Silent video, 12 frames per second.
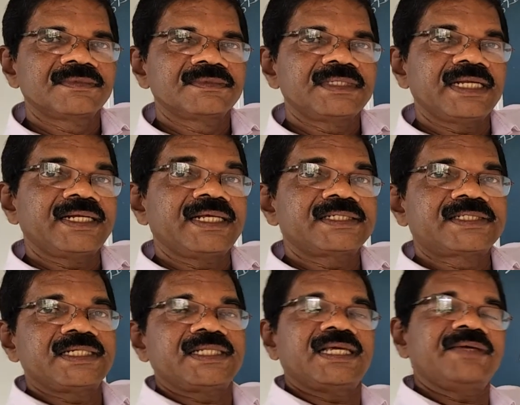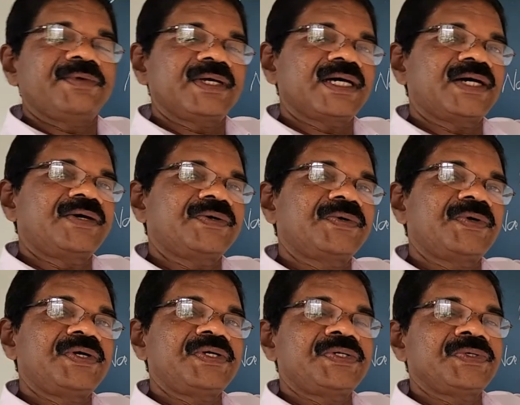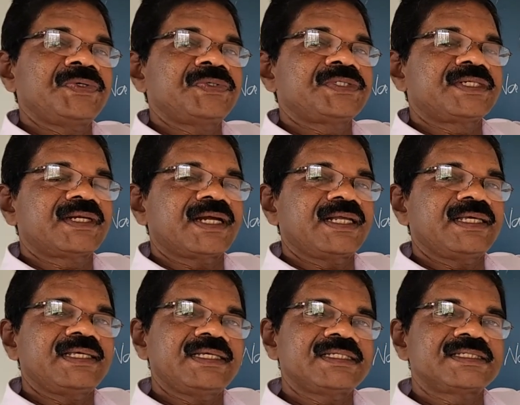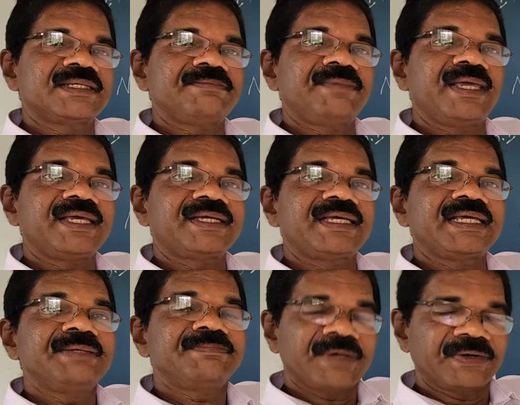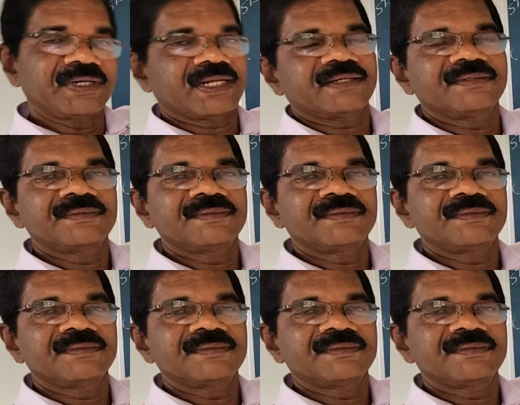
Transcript: The next thing we are going to study is baking powder.